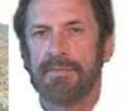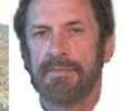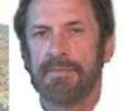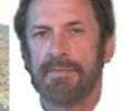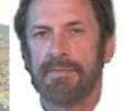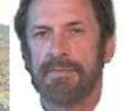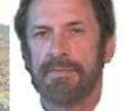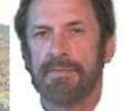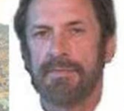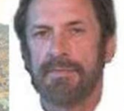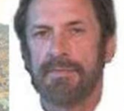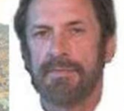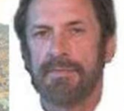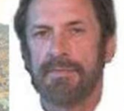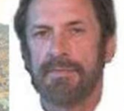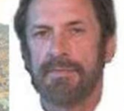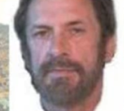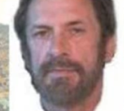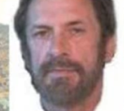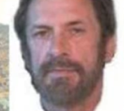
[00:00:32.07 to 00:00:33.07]

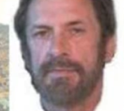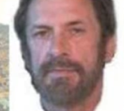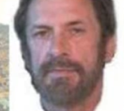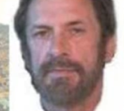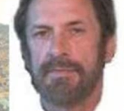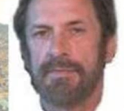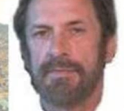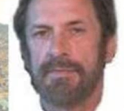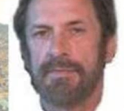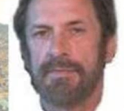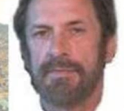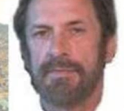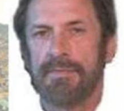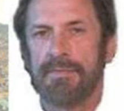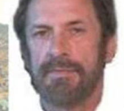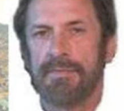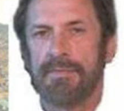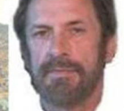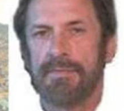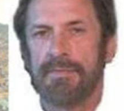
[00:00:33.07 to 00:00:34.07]

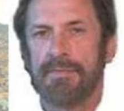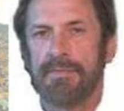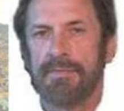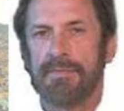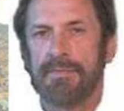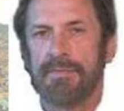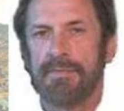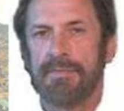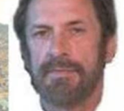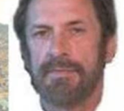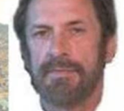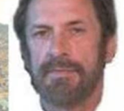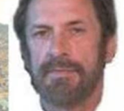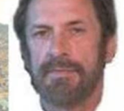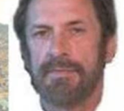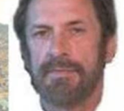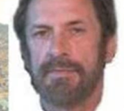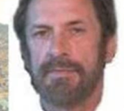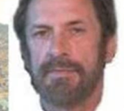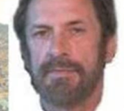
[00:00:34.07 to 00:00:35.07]

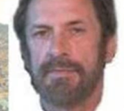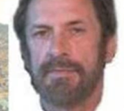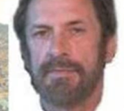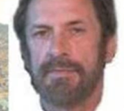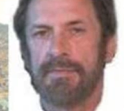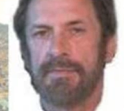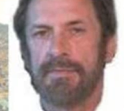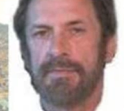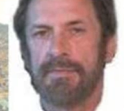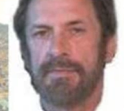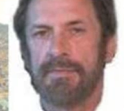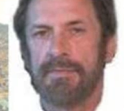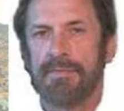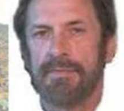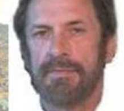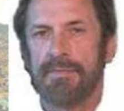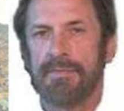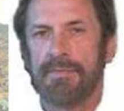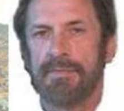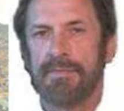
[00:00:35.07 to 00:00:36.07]

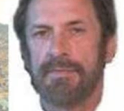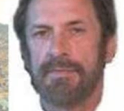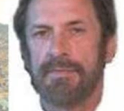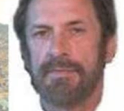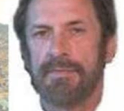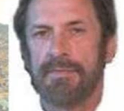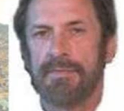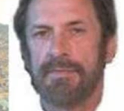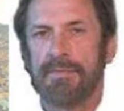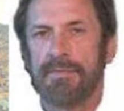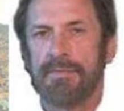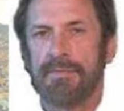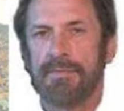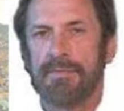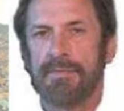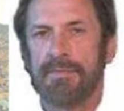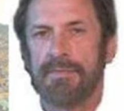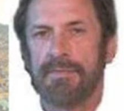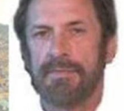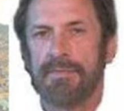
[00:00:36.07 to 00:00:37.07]

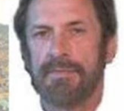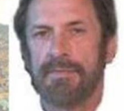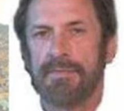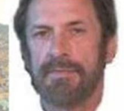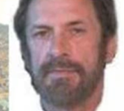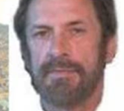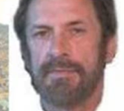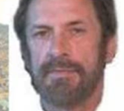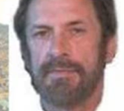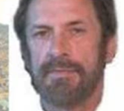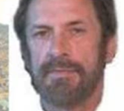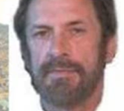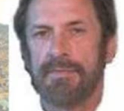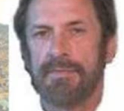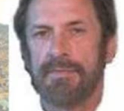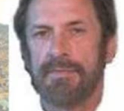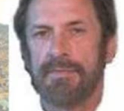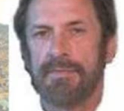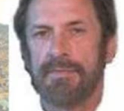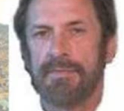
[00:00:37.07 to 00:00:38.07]

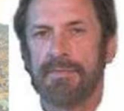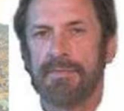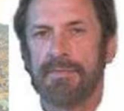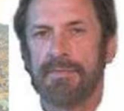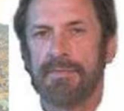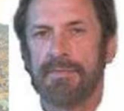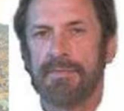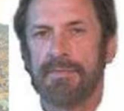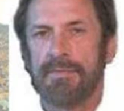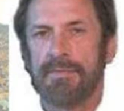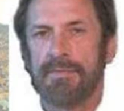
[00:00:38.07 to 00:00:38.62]
(no lip movement)